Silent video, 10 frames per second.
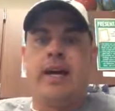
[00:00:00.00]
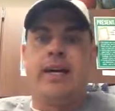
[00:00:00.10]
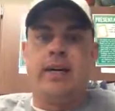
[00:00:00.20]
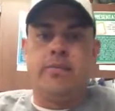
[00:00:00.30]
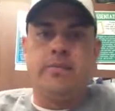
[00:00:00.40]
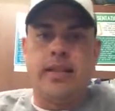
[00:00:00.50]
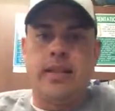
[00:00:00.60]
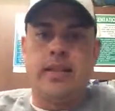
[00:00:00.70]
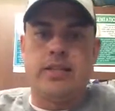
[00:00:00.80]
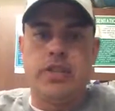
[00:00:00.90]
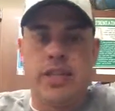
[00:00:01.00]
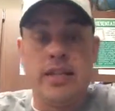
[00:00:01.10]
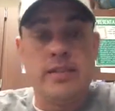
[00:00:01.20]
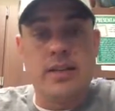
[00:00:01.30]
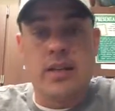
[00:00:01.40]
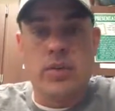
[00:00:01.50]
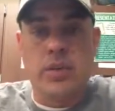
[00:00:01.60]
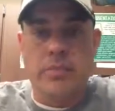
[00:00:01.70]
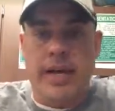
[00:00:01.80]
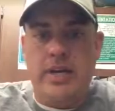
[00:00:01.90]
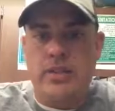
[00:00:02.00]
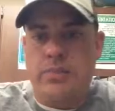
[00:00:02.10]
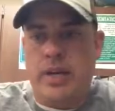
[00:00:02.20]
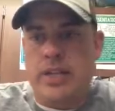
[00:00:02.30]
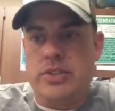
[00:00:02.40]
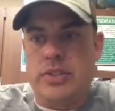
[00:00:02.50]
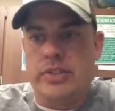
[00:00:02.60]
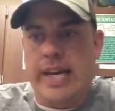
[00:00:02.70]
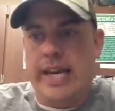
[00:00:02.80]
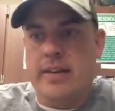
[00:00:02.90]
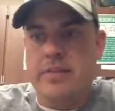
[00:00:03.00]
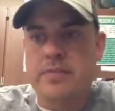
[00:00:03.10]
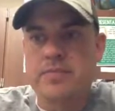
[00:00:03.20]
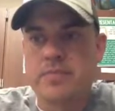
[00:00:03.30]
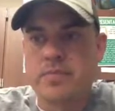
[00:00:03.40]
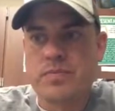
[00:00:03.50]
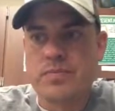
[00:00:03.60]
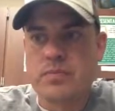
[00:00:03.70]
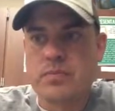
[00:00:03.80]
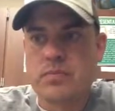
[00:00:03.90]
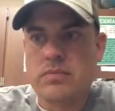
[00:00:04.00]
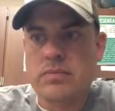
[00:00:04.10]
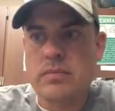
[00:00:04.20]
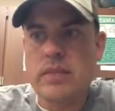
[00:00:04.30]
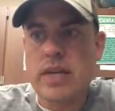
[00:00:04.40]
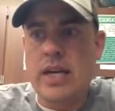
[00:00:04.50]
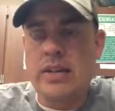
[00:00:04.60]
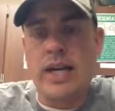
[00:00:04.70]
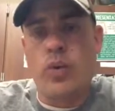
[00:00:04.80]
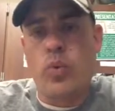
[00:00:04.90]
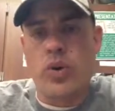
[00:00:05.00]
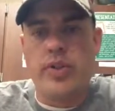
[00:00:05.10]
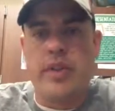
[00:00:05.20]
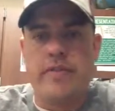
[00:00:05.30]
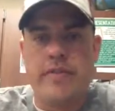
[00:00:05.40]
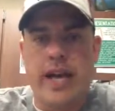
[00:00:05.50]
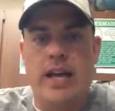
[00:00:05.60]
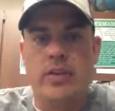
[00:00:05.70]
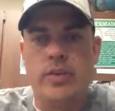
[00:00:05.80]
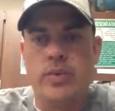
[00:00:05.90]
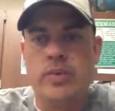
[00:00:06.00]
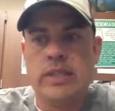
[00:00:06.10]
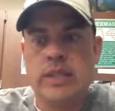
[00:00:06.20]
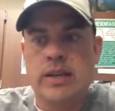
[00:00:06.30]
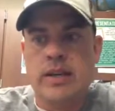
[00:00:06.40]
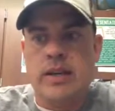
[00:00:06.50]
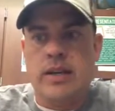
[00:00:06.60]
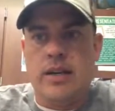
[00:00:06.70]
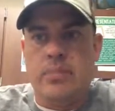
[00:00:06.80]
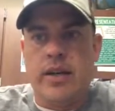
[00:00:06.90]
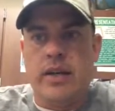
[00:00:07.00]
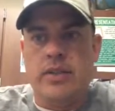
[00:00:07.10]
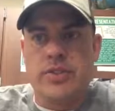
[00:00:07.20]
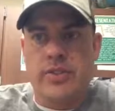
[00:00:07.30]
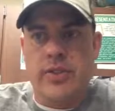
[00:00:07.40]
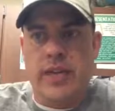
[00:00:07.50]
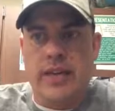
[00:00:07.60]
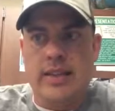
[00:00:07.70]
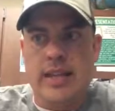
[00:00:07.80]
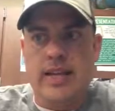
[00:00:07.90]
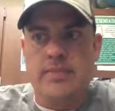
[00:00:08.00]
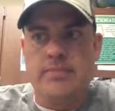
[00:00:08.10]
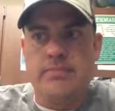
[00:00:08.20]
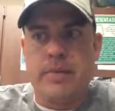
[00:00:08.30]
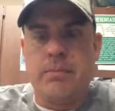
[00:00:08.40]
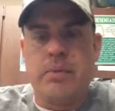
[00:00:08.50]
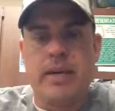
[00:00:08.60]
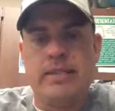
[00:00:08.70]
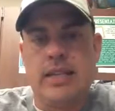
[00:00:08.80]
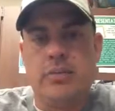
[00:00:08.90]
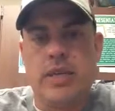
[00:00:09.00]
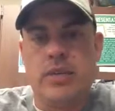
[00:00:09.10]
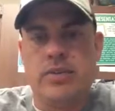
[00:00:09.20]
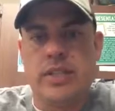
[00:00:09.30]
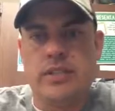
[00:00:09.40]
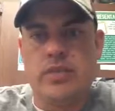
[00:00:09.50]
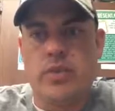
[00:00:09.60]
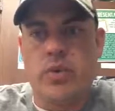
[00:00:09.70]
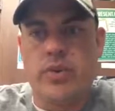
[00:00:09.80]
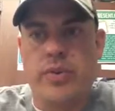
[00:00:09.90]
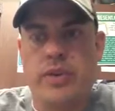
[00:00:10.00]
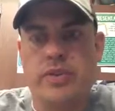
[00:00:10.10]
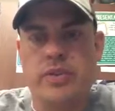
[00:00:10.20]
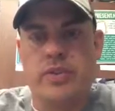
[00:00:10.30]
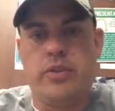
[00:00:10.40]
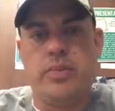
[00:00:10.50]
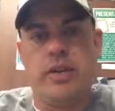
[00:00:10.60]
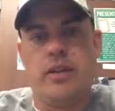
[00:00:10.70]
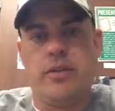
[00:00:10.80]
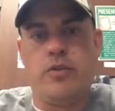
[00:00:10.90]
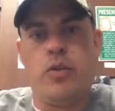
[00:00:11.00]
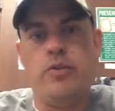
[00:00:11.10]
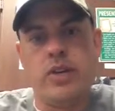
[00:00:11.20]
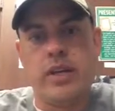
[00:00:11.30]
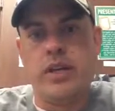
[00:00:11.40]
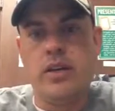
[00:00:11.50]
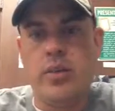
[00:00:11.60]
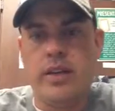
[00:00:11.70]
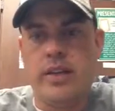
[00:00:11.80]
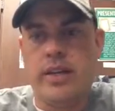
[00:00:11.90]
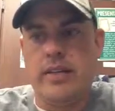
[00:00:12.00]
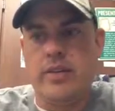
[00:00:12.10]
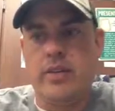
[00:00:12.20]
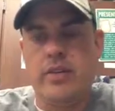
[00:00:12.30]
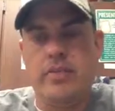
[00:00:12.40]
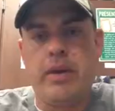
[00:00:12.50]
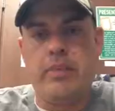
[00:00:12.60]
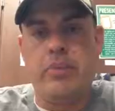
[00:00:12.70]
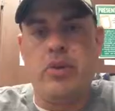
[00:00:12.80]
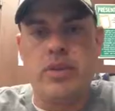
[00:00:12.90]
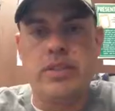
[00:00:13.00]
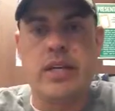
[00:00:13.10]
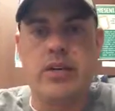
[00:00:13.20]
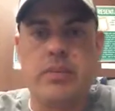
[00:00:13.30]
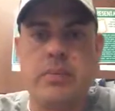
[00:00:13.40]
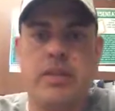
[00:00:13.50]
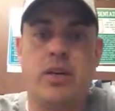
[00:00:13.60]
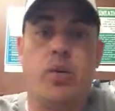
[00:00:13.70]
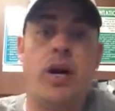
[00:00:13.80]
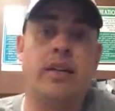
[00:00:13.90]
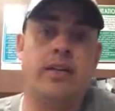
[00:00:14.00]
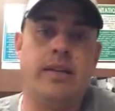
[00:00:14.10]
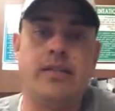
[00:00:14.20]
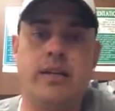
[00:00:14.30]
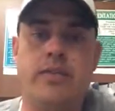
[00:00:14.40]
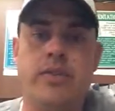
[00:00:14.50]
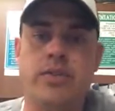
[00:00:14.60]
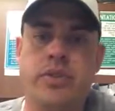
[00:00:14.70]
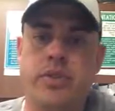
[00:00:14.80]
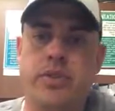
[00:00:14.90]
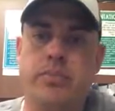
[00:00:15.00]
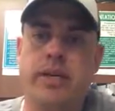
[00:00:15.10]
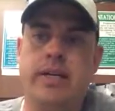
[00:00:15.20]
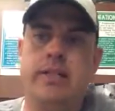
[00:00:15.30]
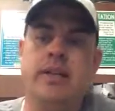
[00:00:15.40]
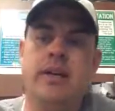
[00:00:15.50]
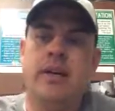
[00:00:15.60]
I think Genius Hour and passion projects have a lot of worth and value, but I also think that maybe by the time kiddos get to 4th grade, there's a little bit of overkill with it, and they're maybe burnt out, and maybe the quality suffers a little bit.